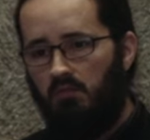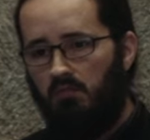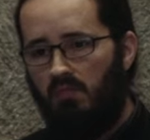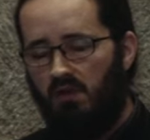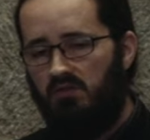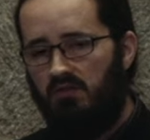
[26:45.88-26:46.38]

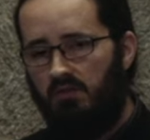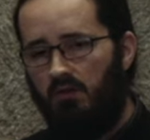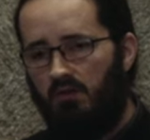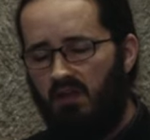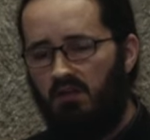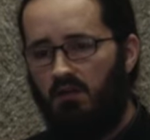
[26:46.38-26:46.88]
much
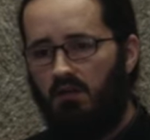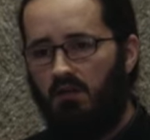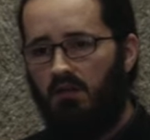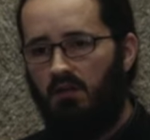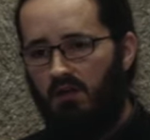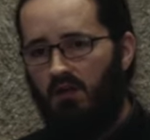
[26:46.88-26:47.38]
theoretical,
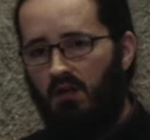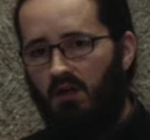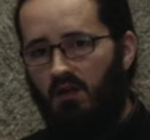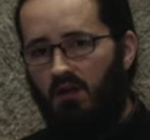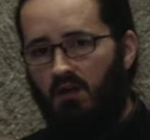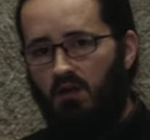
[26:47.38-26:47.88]

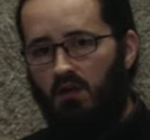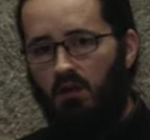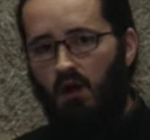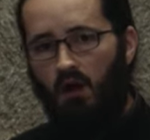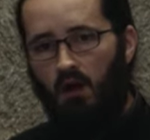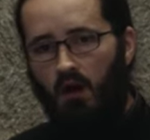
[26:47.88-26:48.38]

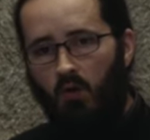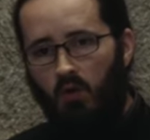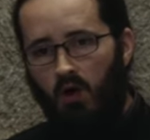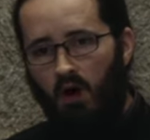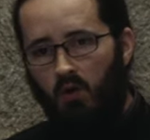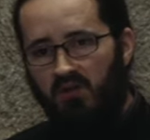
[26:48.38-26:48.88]

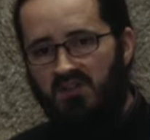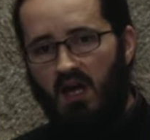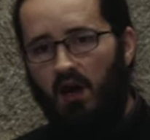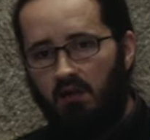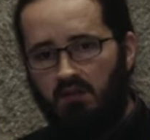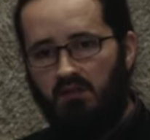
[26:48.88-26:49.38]
our
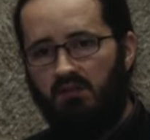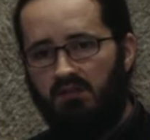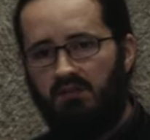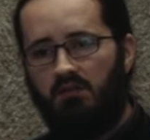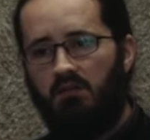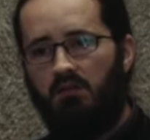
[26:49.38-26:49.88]

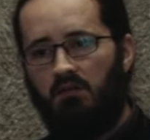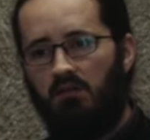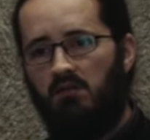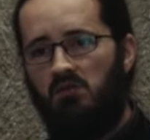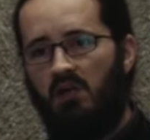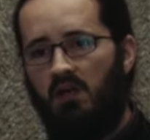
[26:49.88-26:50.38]
talents
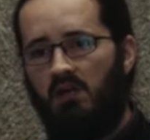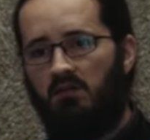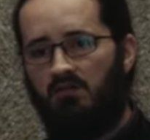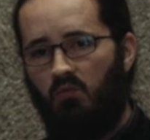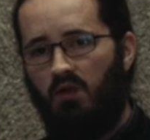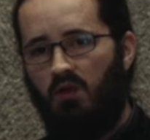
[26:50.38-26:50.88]
change
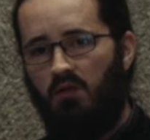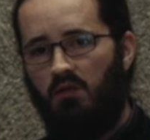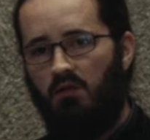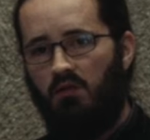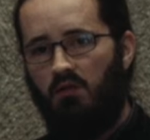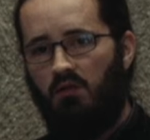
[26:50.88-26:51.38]
as well.
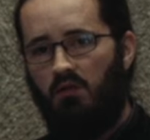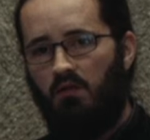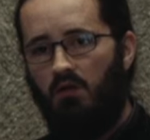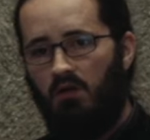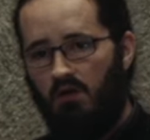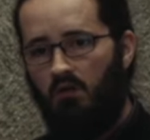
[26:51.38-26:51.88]

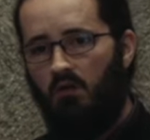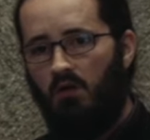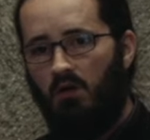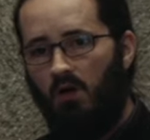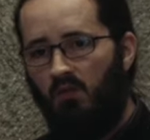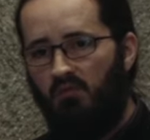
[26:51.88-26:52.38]
You know,
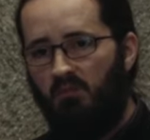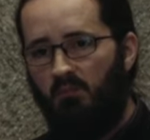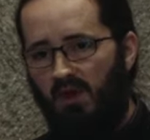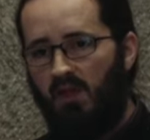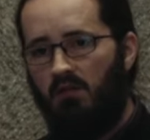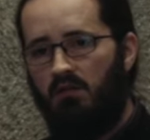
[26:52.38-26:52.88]
go from
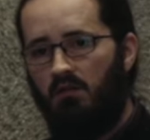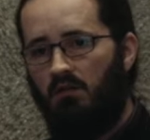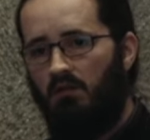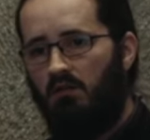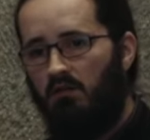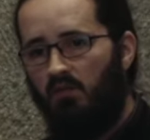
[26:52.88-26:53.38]
painter
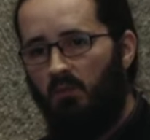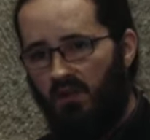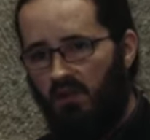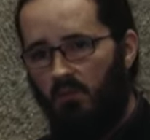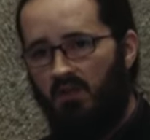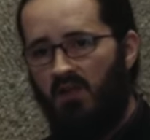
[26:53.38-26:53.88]
to
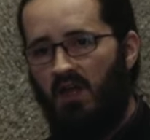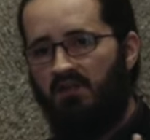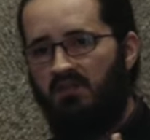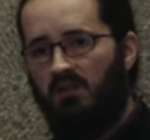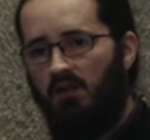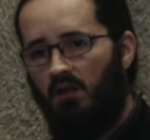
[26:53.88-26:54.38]
being a
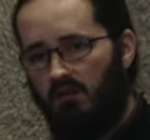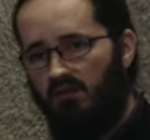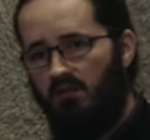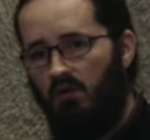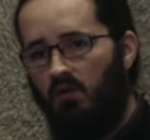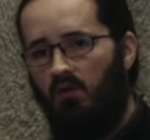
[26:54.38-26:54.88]
monastic and
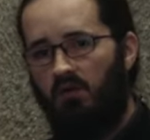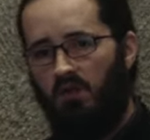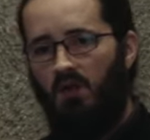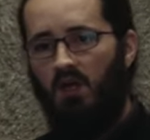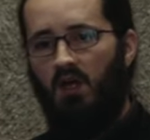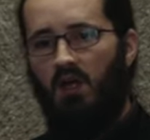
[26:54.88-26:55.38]
so on.
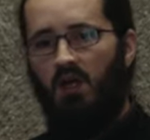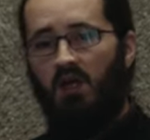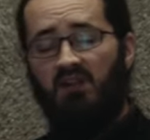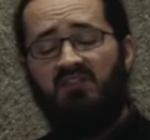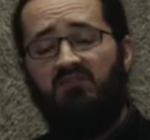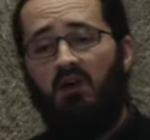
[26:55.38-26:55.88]

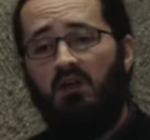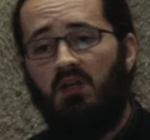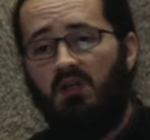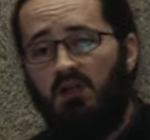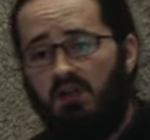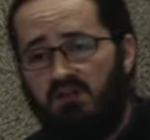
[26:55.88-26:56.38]
It's
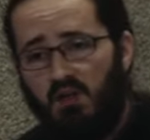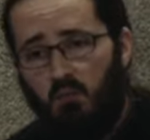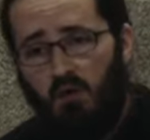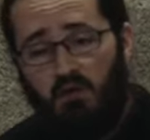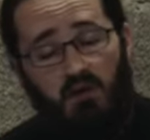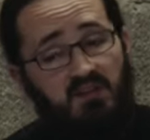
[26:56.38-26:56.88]
funny,
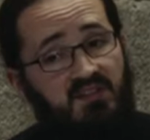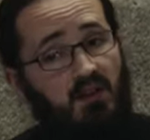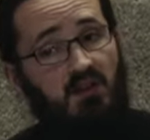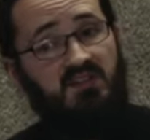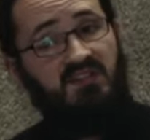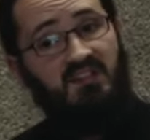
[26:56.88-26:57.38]

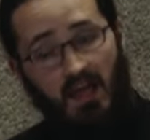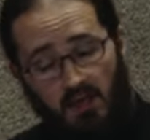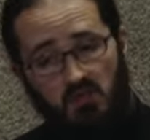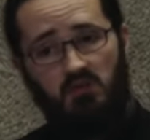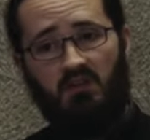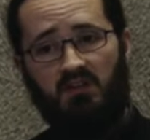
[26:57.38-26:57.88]
it's
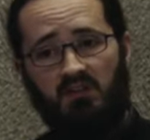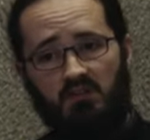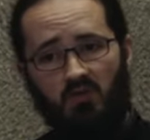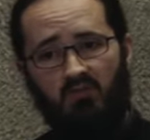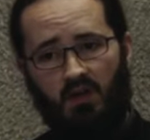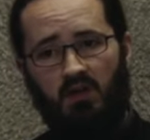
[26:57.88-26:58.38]
dangerous, it's
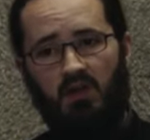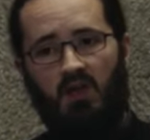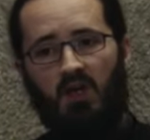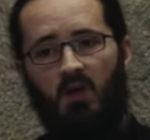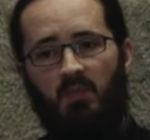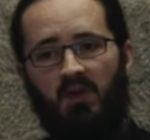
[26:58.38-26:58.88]
not funny,
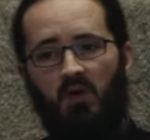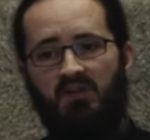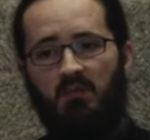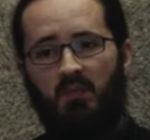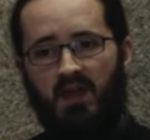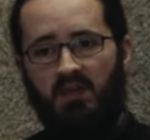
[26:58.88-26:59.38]

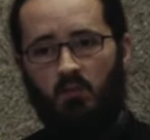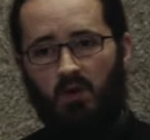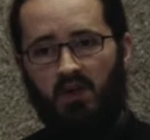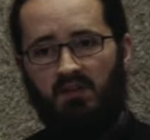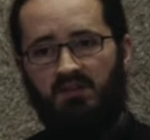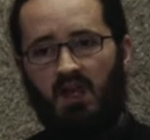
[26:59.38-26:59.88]
because in many
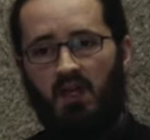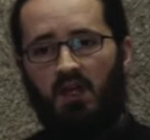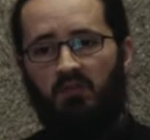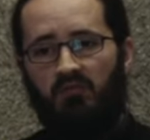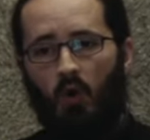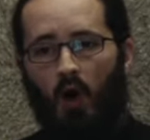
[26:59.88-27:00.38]
ways,
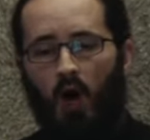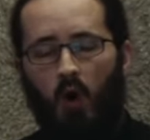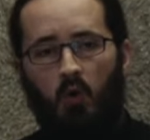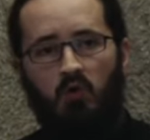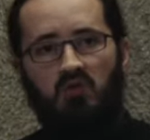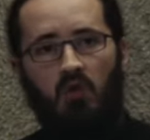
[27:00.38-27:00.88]
if you
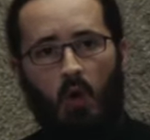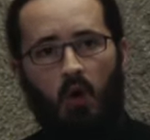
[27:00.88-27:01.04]
hold